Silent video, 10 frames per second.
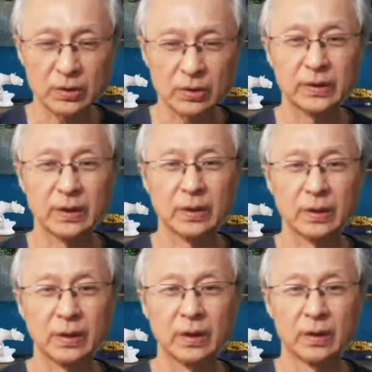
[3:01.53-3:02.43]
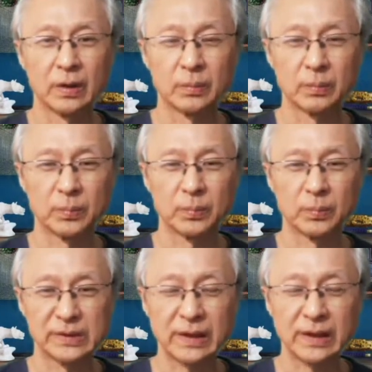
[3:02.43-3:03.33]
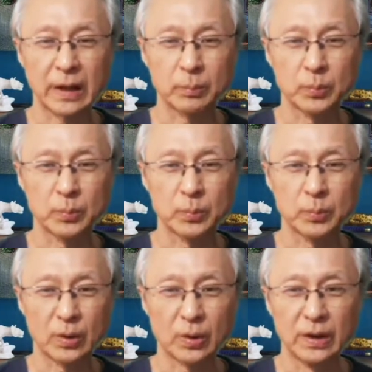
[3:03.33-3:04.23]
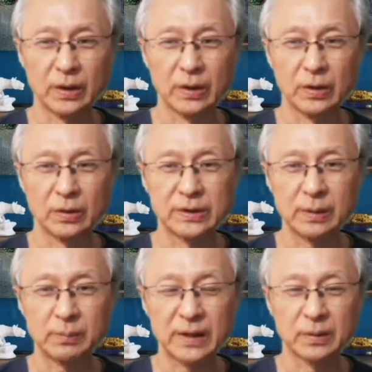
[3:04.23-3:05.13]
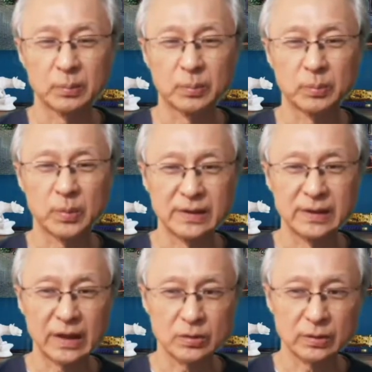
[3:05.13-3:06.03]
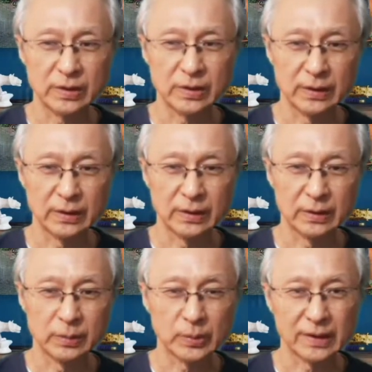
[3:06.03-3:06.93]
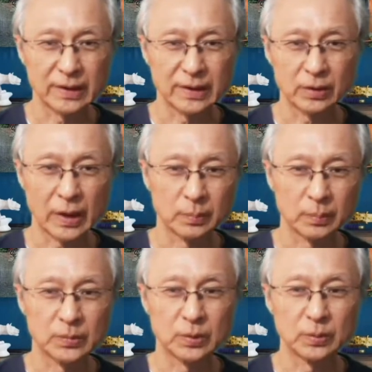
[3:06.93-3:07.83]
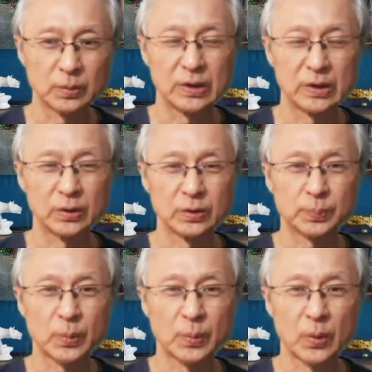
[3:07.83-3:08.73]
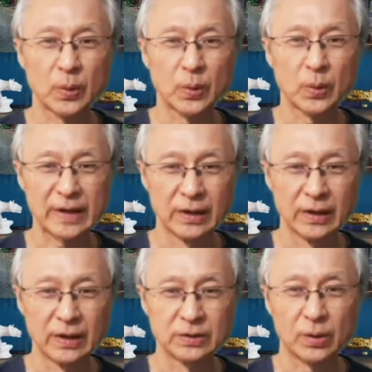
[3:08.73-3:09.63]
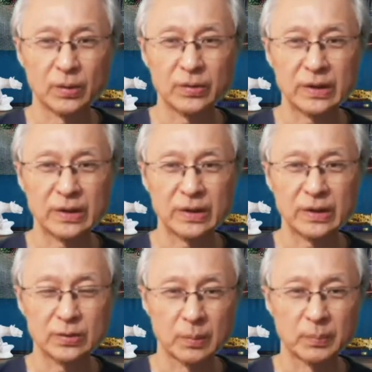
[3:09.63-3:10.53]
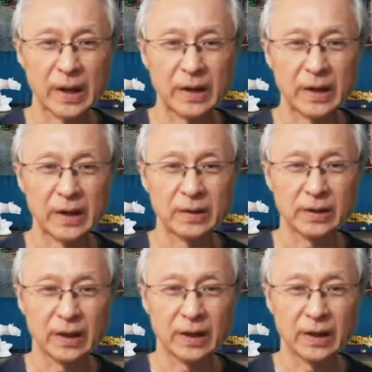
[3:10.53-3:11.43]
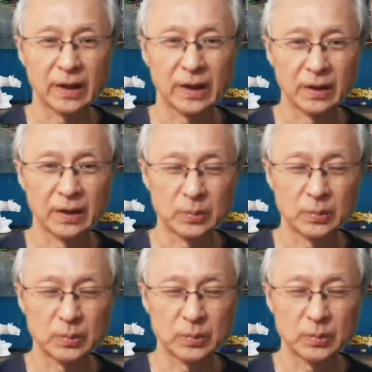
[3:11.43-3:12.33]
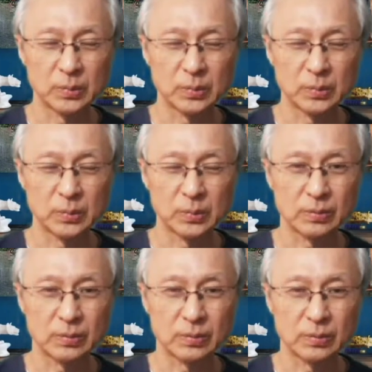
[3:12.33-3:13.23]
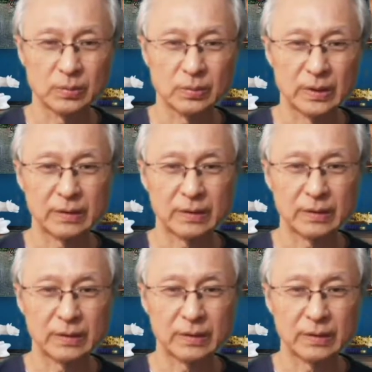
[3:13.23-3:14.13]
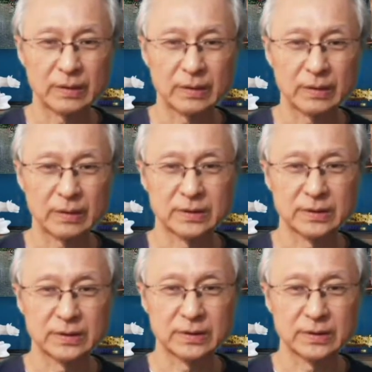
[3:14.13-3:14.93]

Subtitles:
the skin-tight protocol to stimulate the body's natural healing process and to help to reduce pore size. So all these three combined together produce results that are usually satisfying to patients.